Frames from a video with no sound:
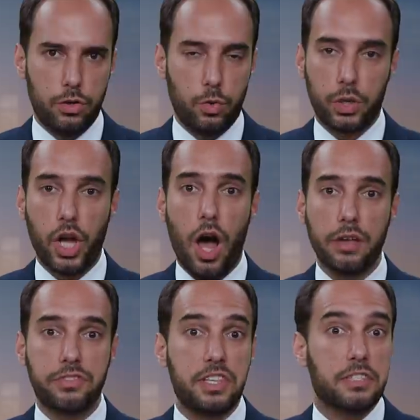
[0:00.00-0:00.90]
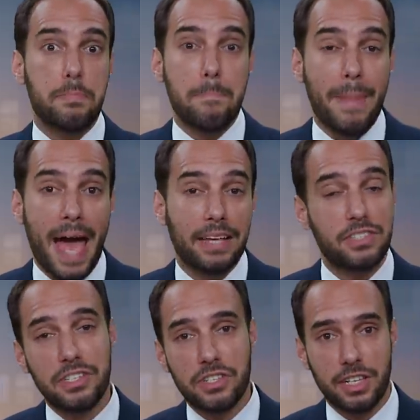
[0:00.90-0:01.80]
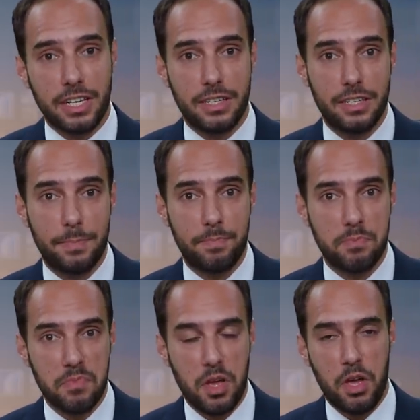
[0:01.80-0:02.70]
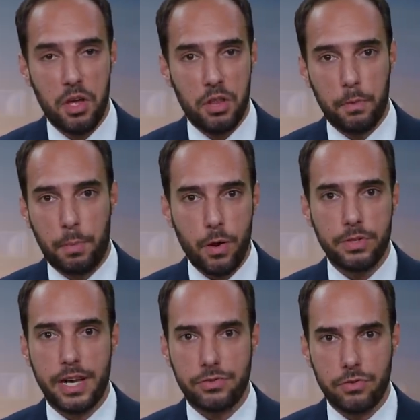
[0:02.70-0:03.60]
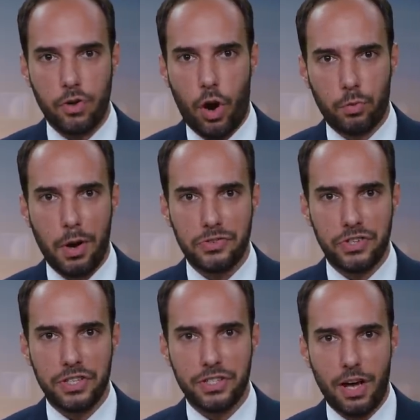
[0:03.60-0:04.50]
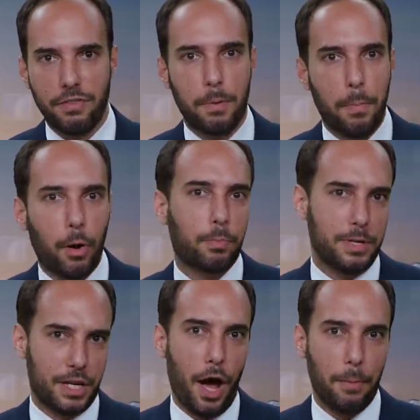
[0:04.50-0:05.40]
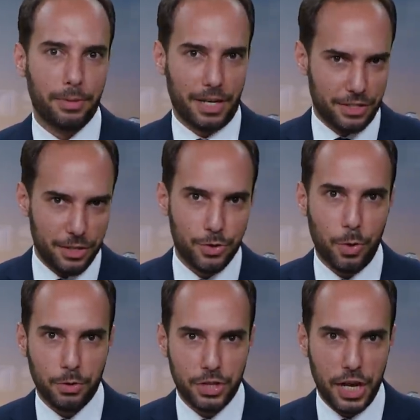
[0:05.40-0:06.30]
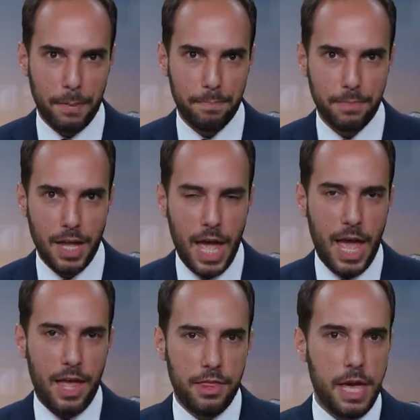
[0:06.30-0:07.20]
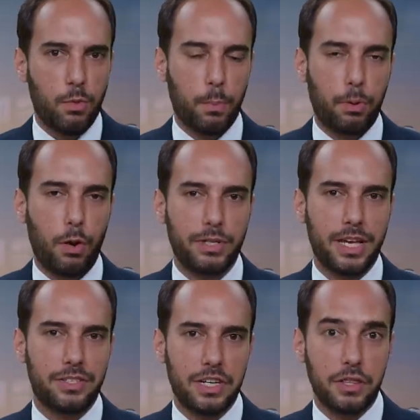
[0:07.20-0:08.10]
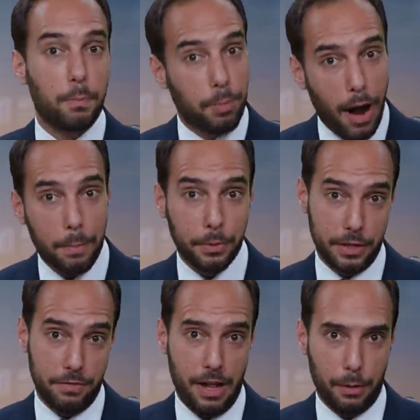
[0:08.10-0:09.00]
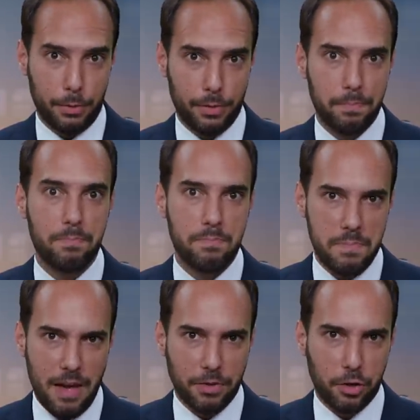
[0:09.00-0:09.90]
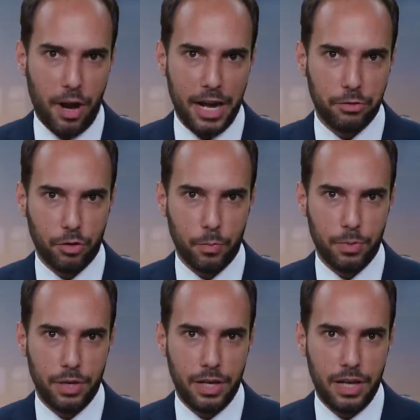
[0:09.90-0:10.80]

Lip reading: So what caused this mass incident? The protesters are residents of an apartment complex in Chongqing. They were protesting the property developer, Evergrande Group.